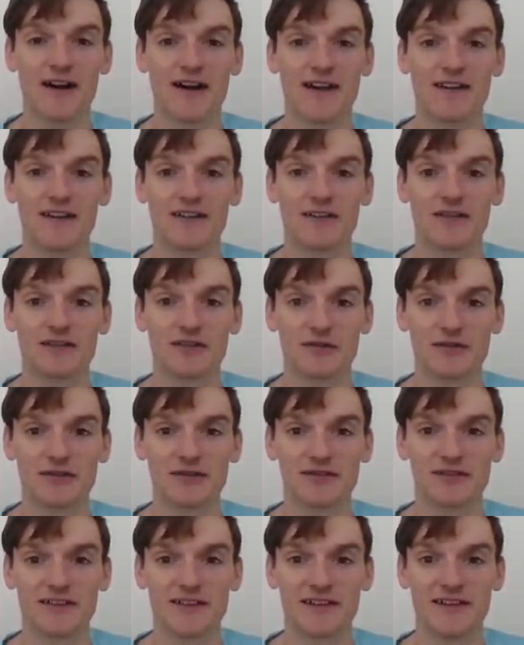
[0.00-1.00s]
right behind us. You
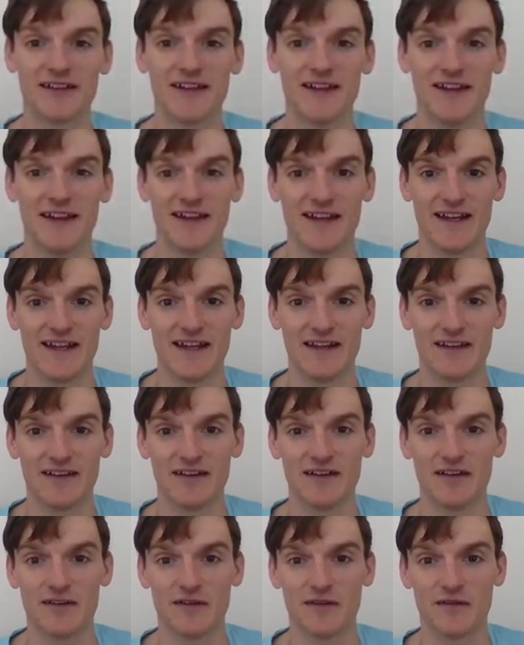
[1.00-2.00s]
can see
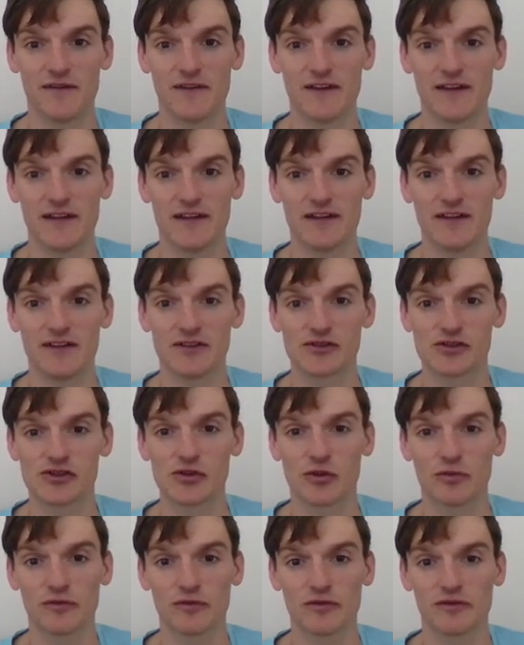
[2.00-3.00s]
in the
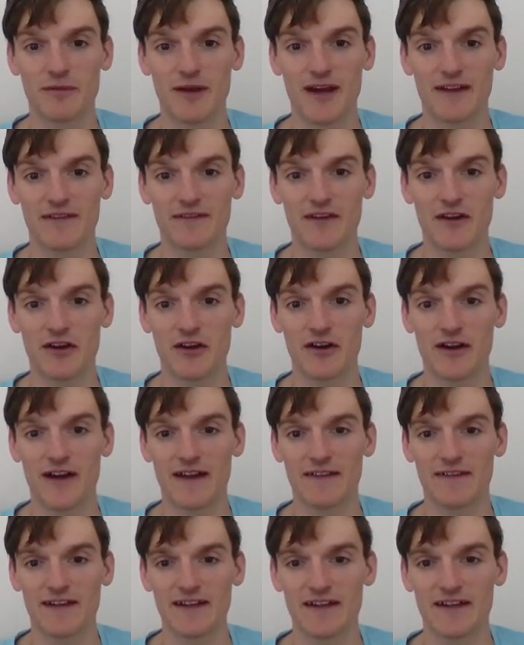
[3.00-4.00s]
shoulders back
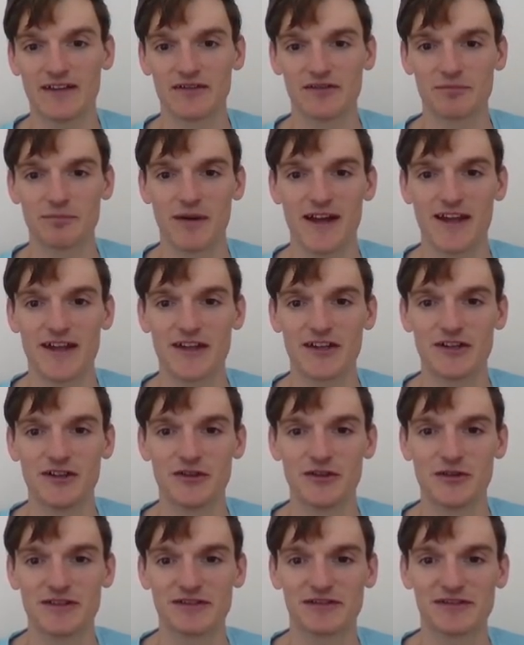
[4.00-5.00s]
there, and then his bike
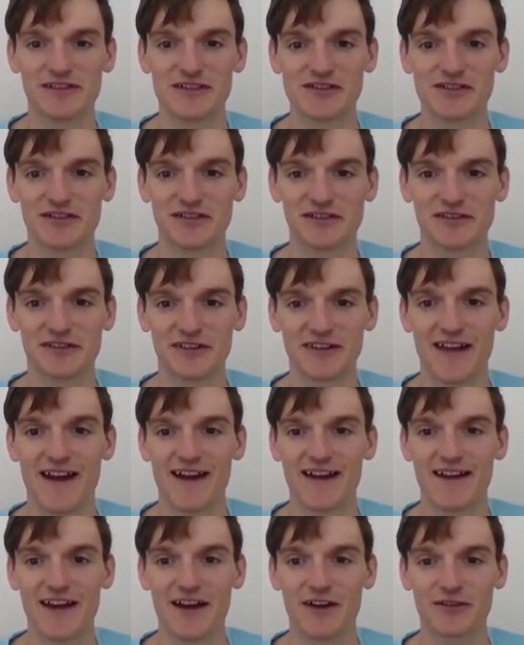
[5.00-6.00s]
you can see just
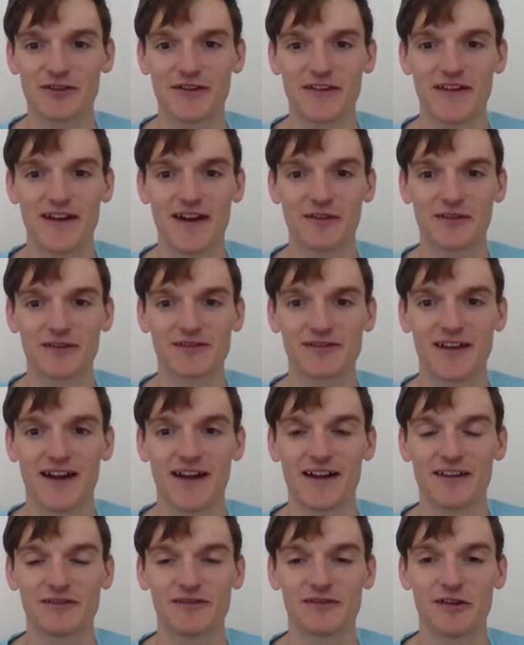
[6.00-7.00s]
slide out to the
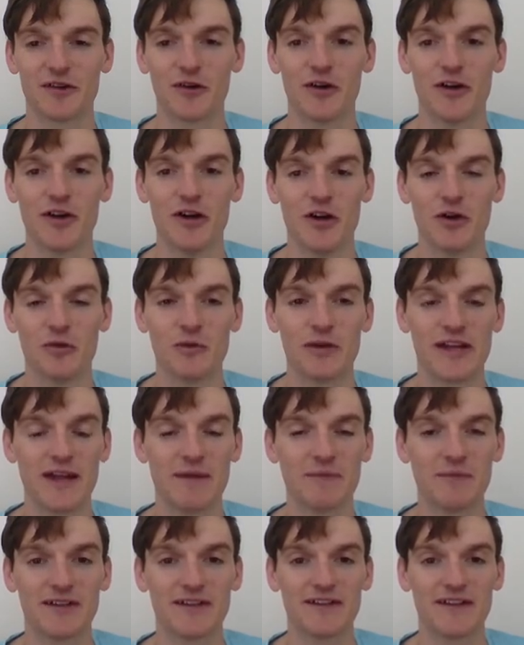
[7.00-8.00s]
outside. So we
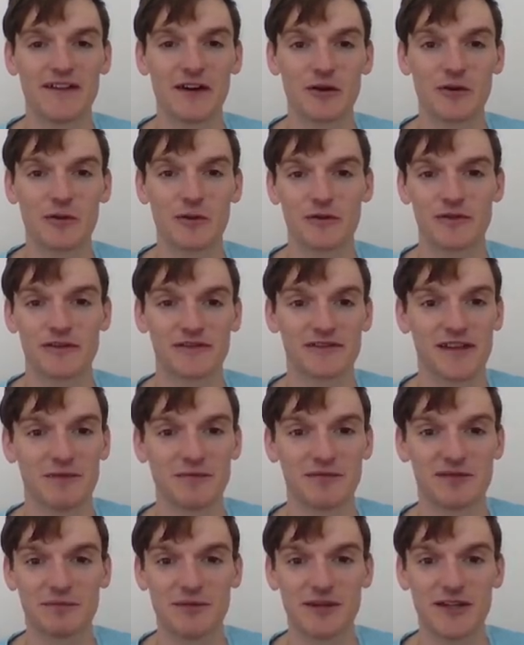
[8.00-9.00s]
came into that corner the
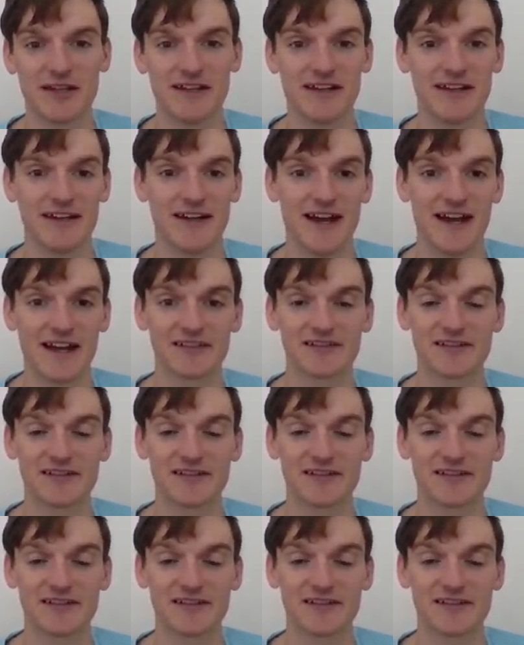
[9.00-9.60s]
same speed.